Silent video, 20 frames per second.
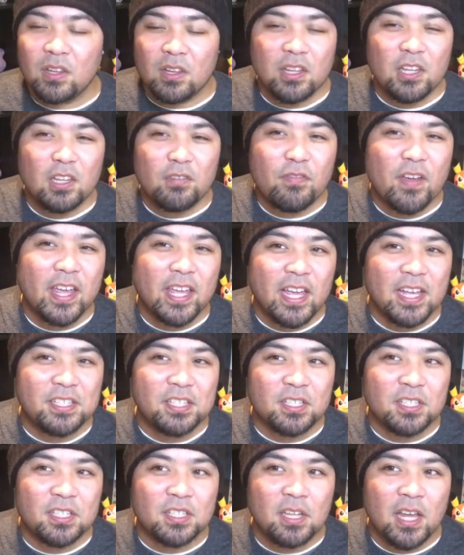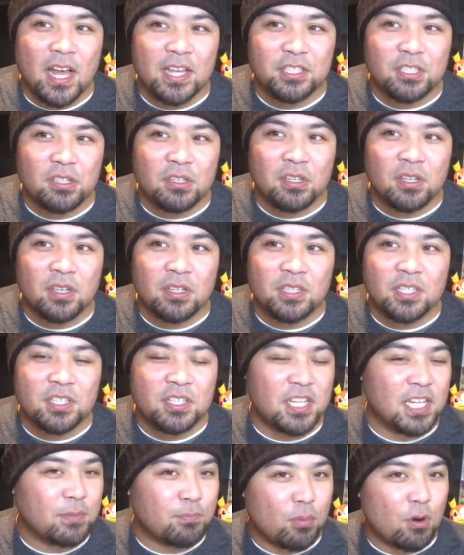Lily Franky has a
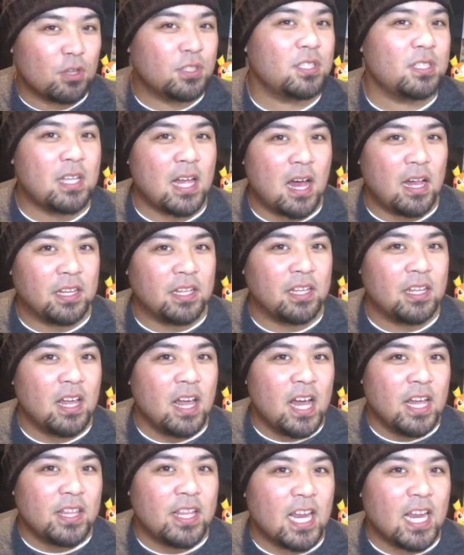distinct personality